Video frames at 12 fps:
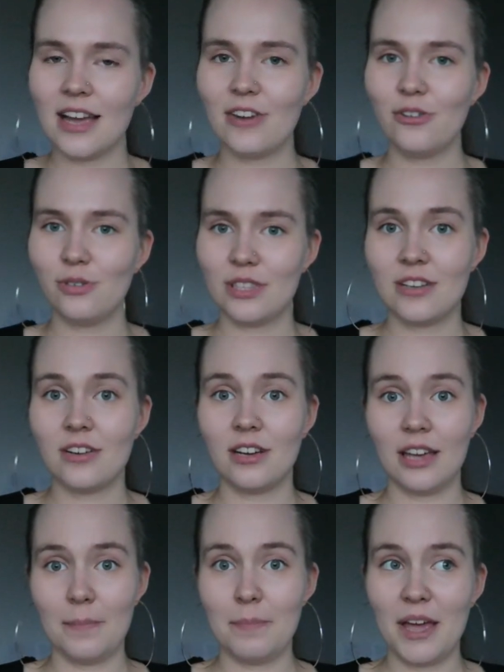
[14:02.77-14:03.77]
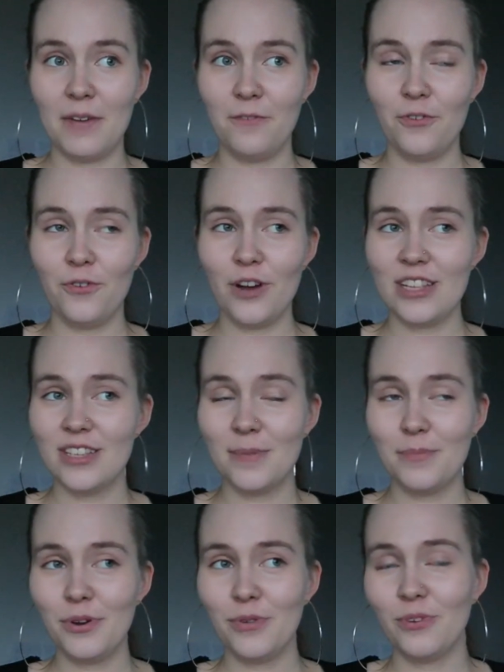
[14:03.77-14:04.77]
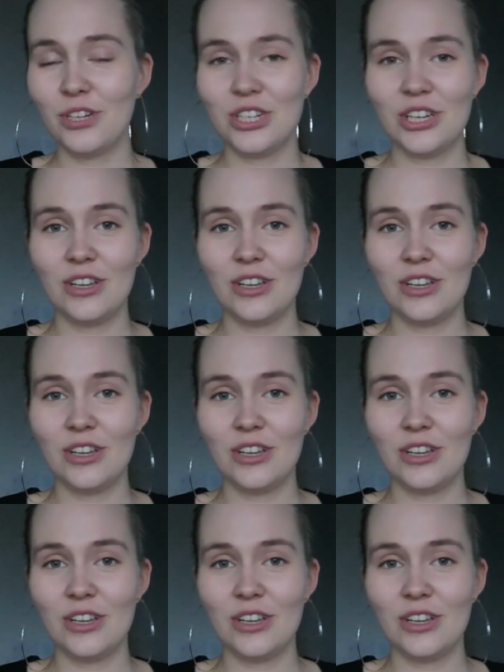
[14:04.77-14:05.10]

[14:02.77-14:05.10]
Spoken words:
I know it's gonna get painful at some point when